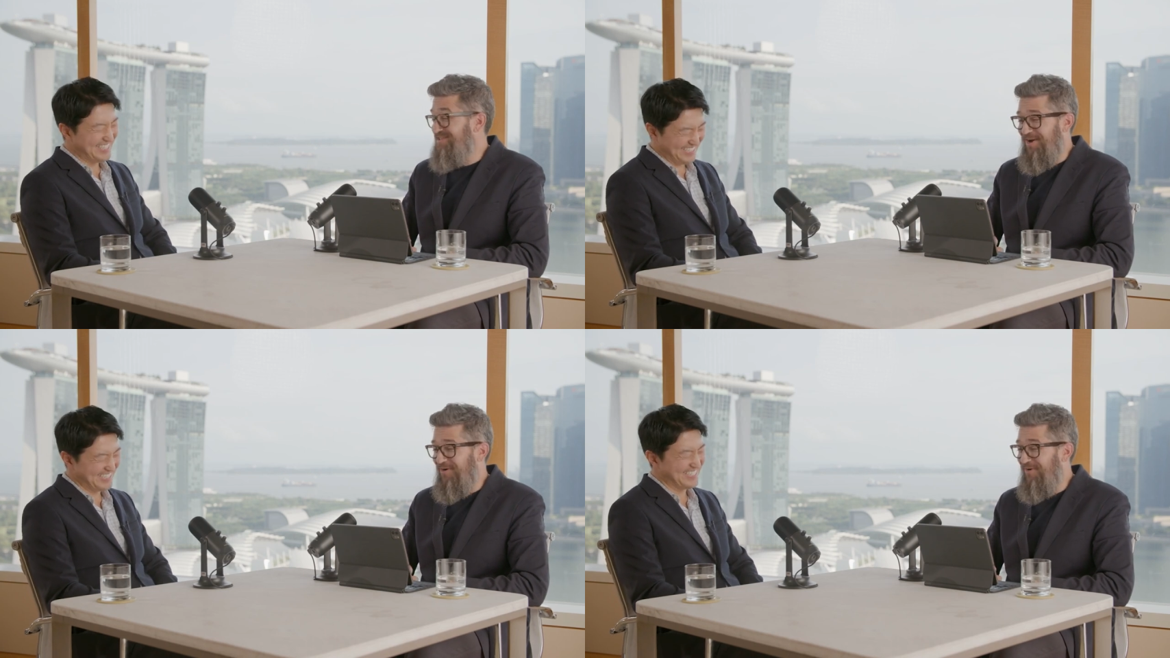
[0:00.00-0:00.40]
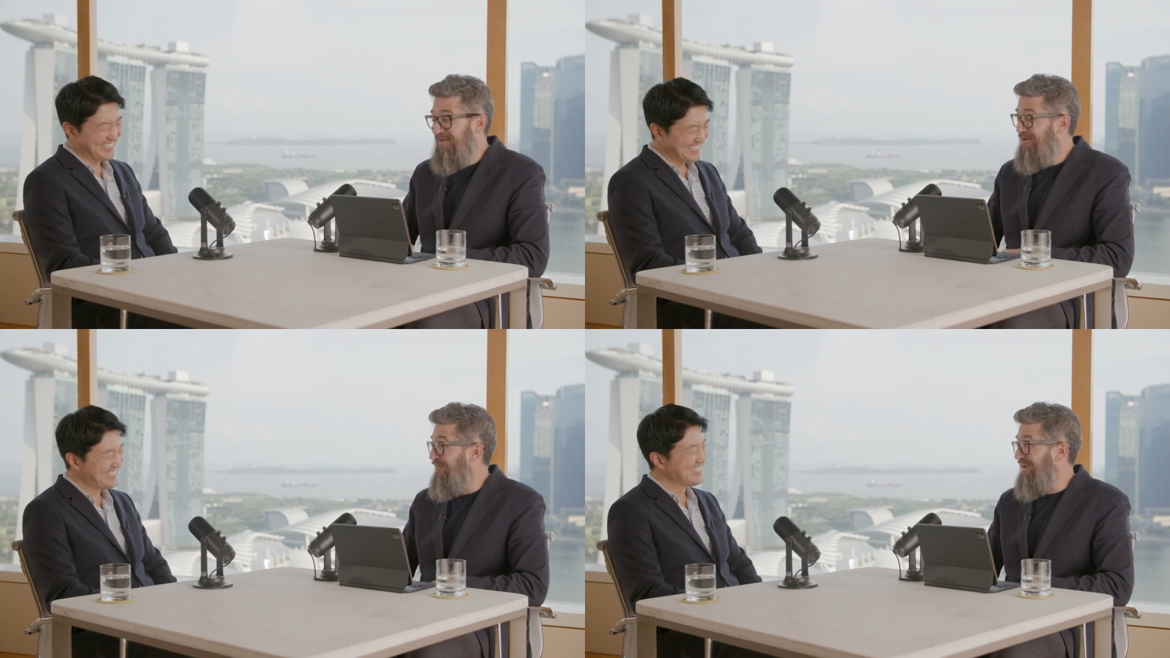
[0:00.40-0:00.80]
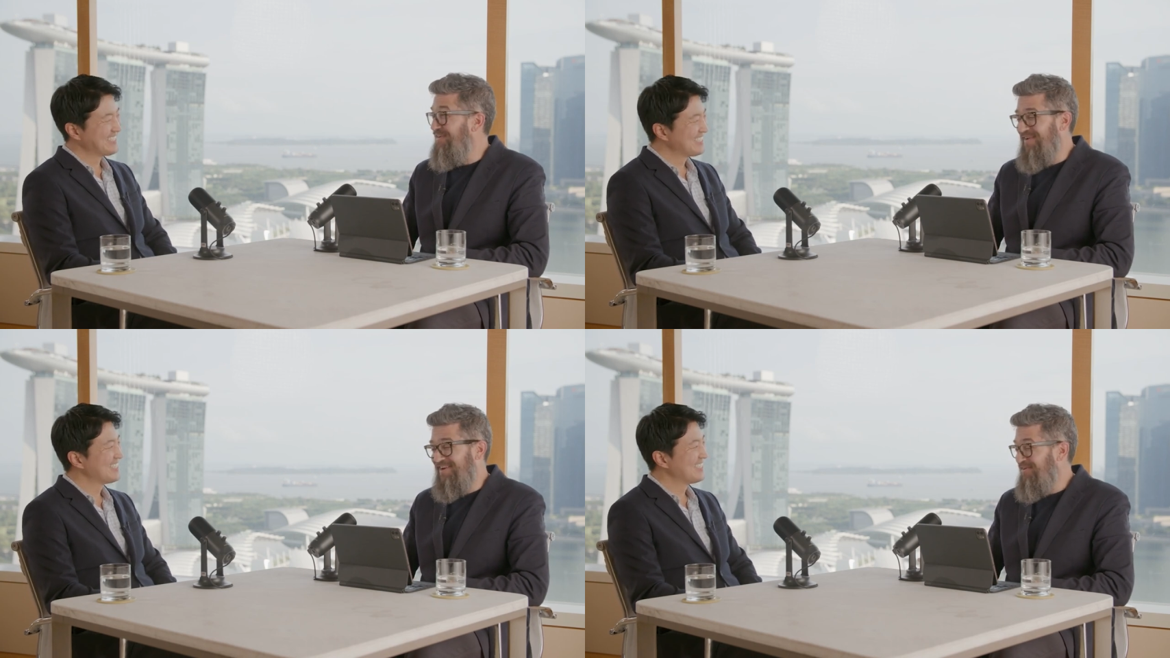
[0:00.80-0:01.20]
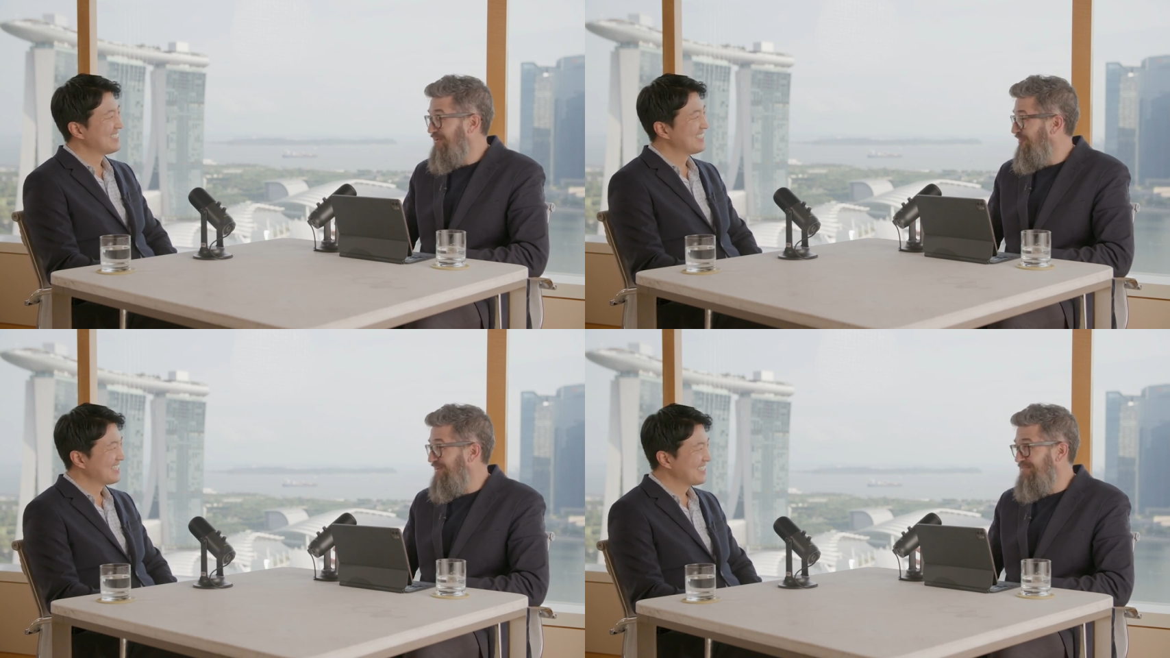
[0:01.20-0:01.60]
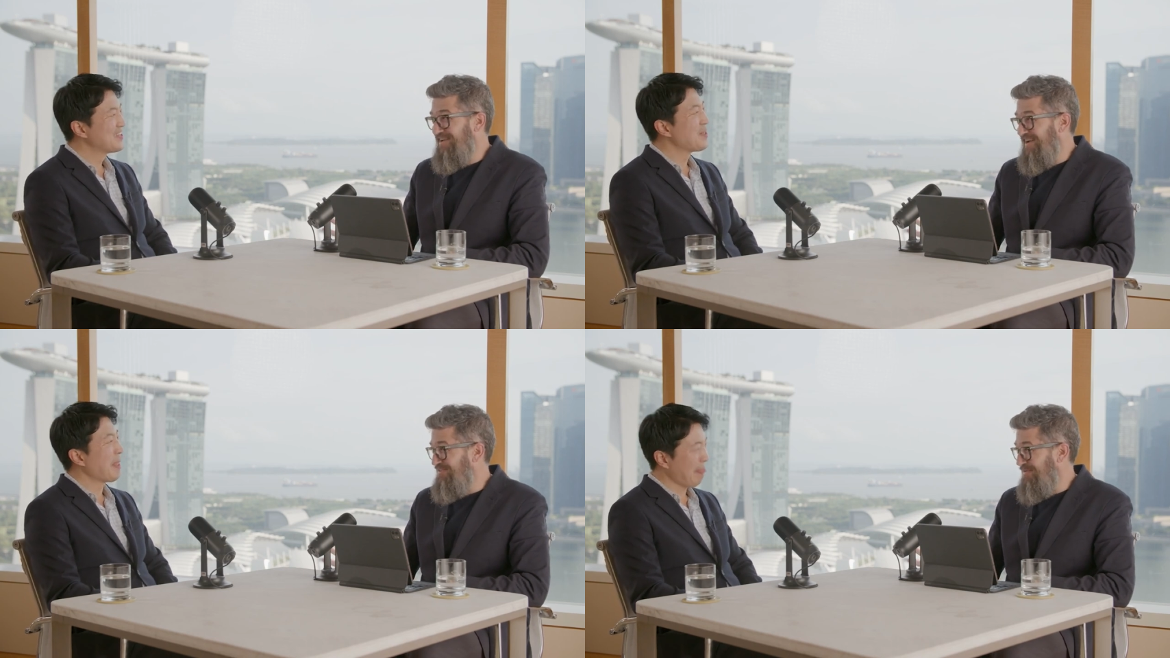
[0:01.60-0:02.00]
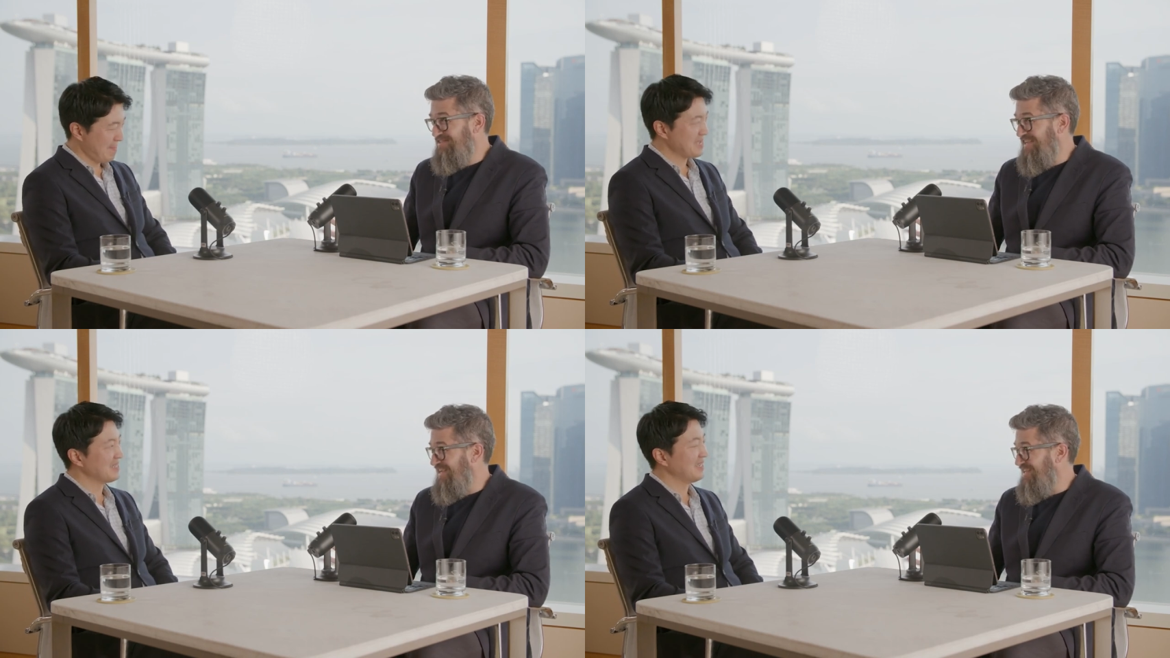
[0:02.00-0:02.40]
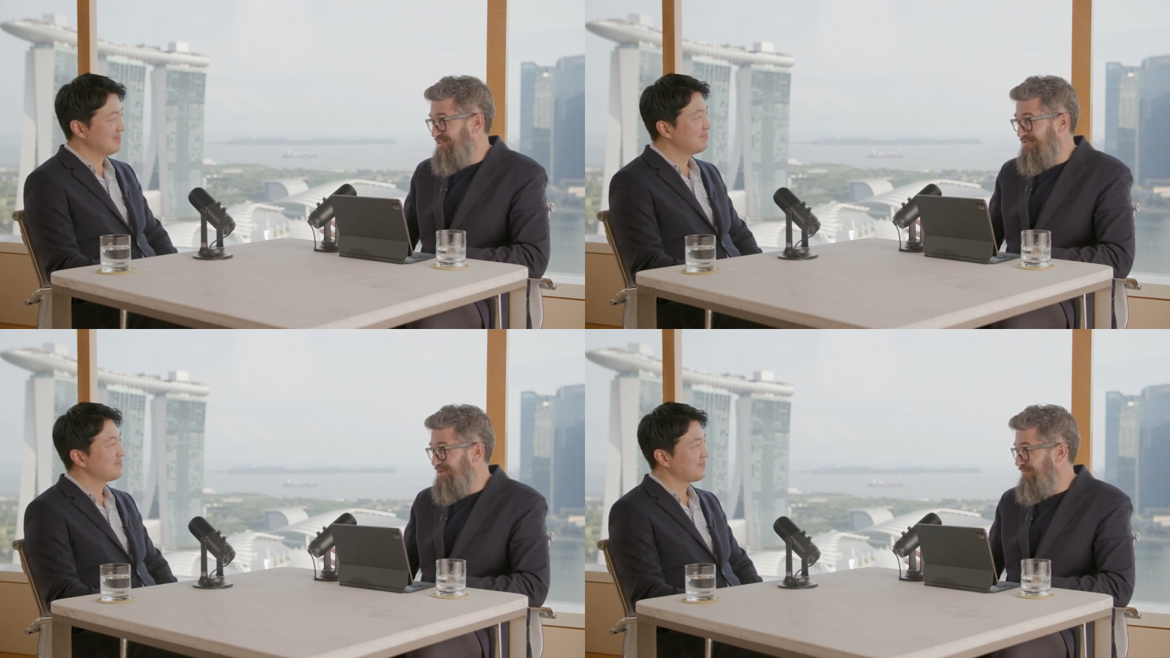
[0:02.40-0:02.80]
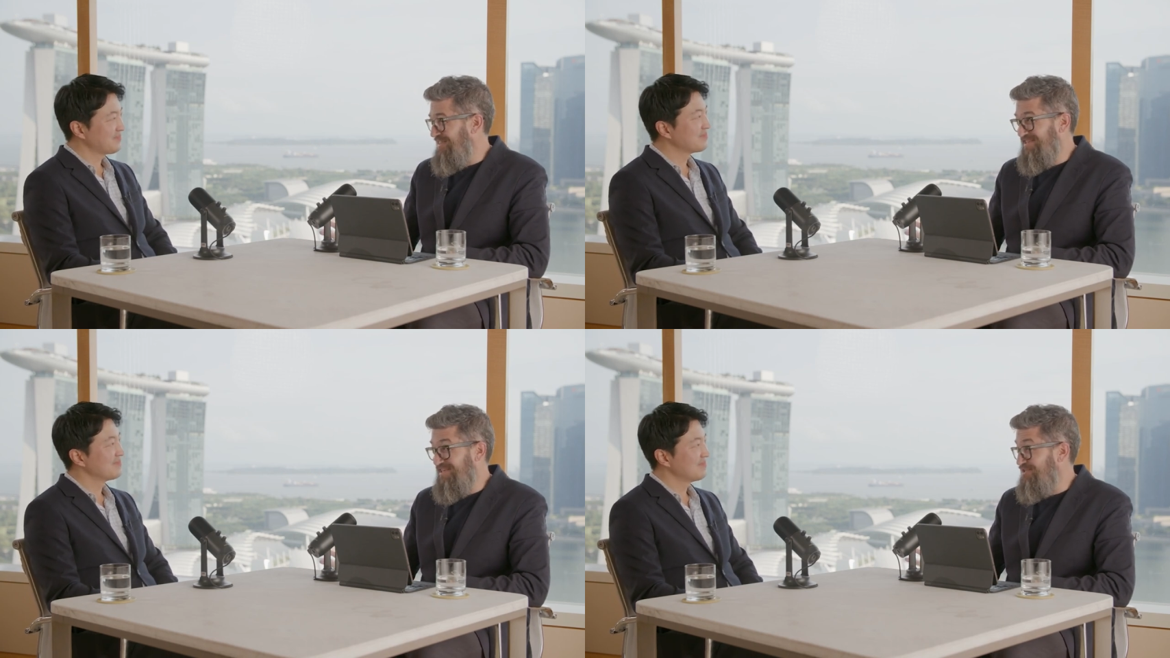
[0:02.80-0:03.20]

Speaker 1: so we have been we've been addressing and yep. dealing with this